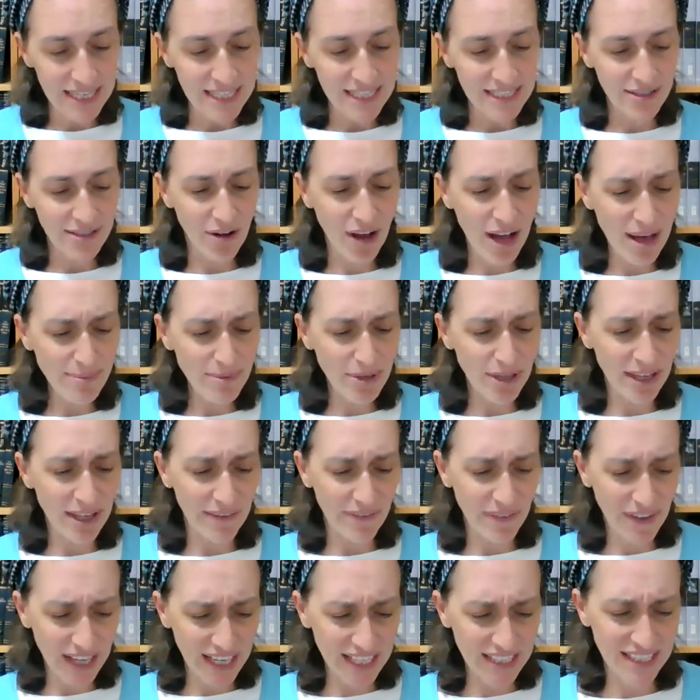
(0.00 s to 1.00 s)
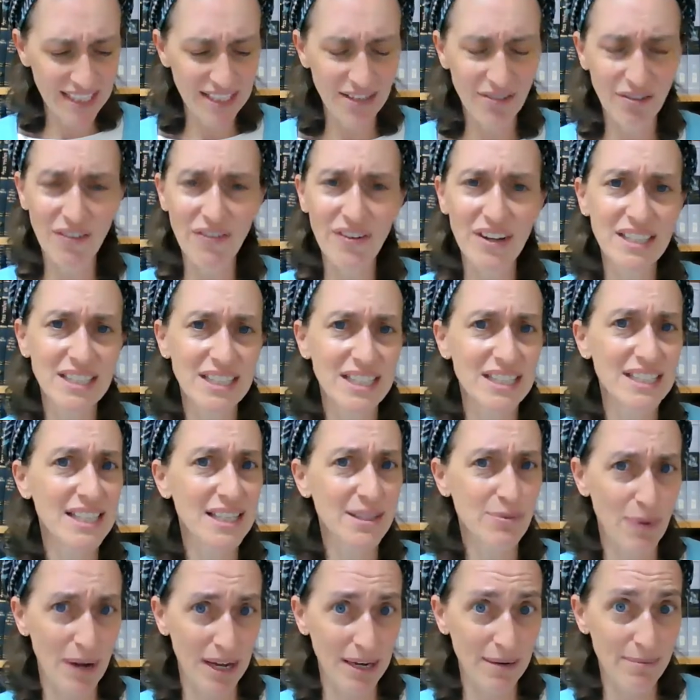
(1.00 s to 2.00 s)
So Amar Rav Chisda, Rav Chisda
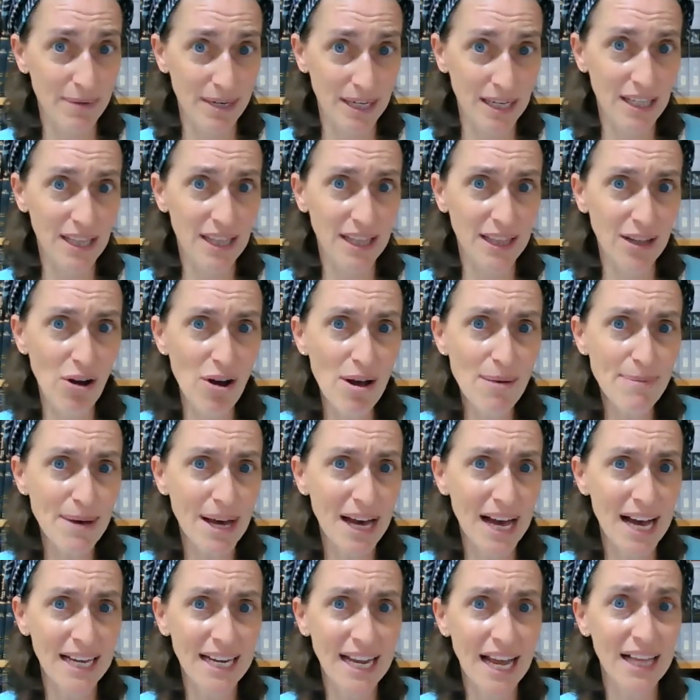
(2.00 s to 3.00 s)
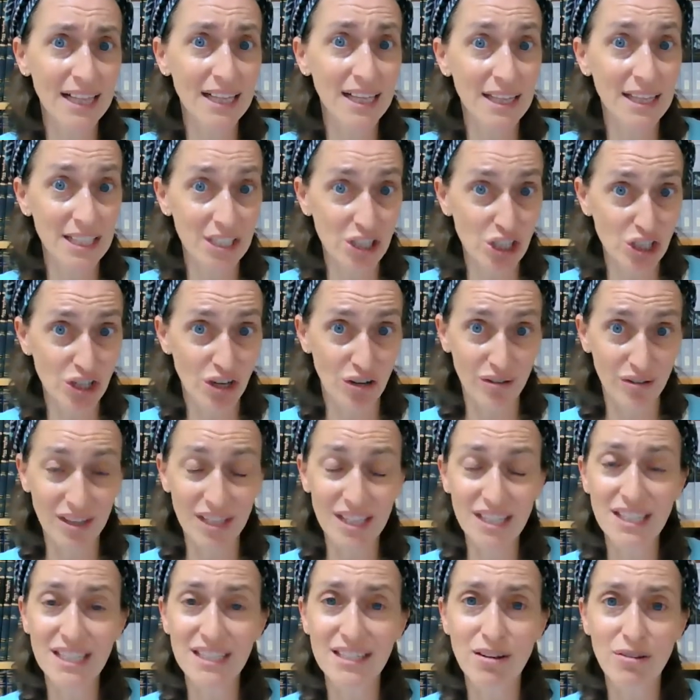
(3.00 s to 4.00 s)
says, wait a minute.
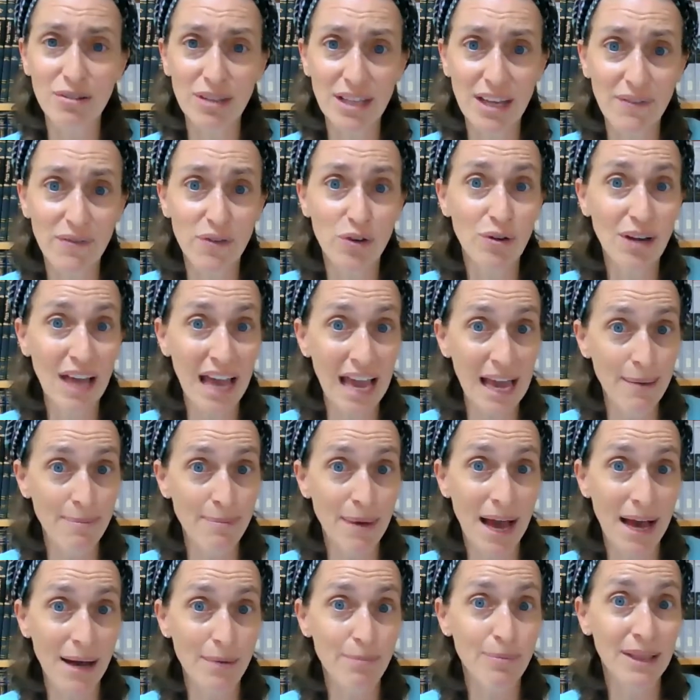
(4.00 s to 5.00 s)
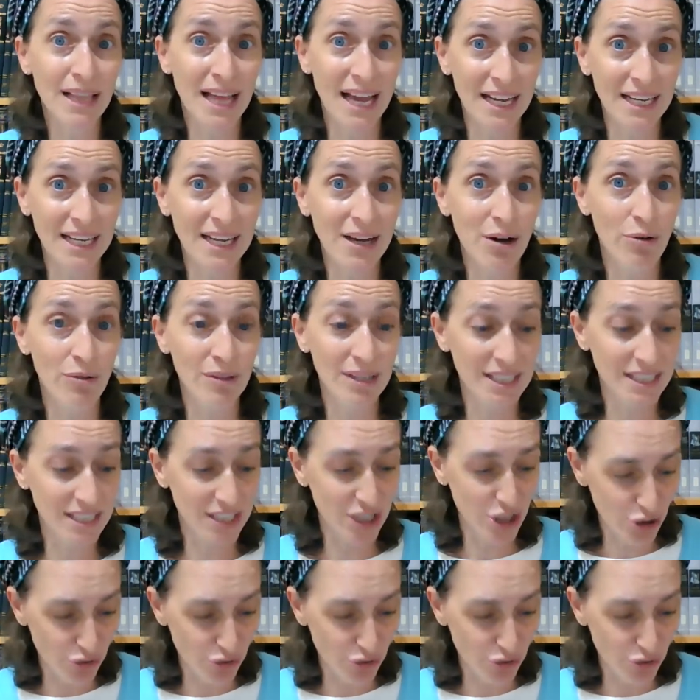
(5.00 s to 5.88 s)
This is only if you came back planning only to